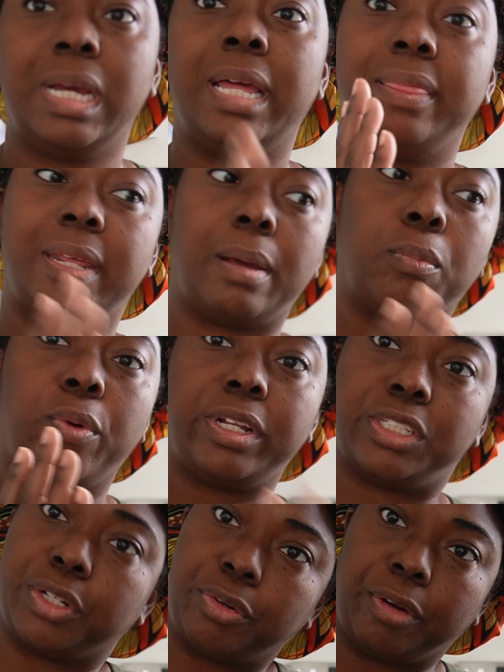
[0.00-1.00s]
that I'm going
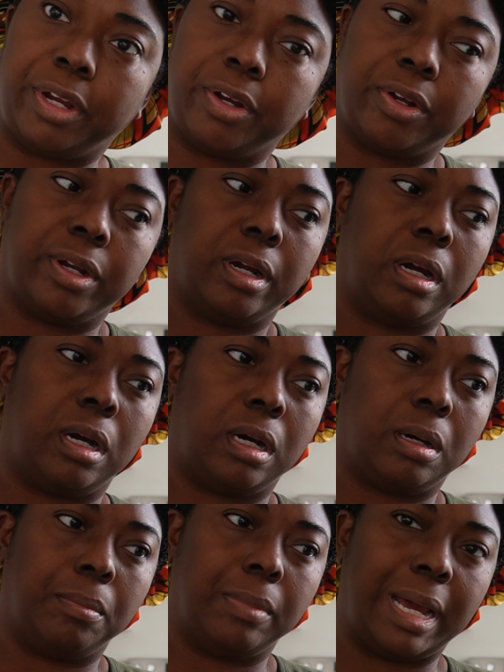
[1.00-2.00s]
to grater
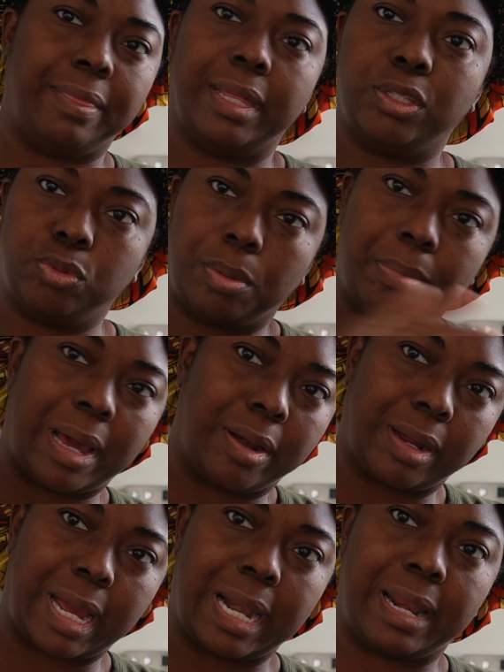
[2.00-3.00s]
and then do a batter
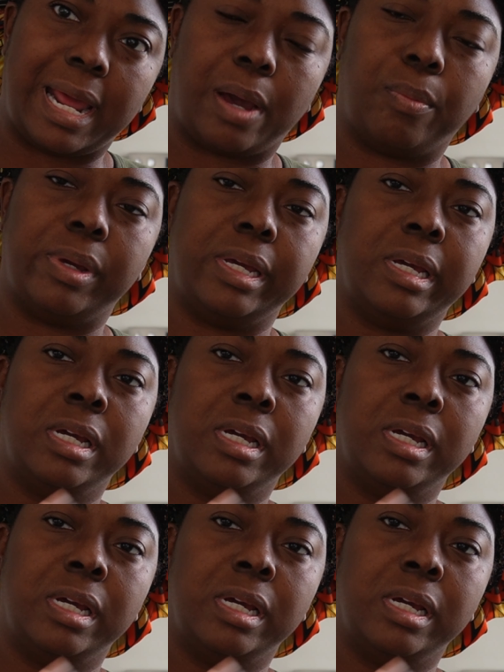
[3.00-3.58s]
kind of that way.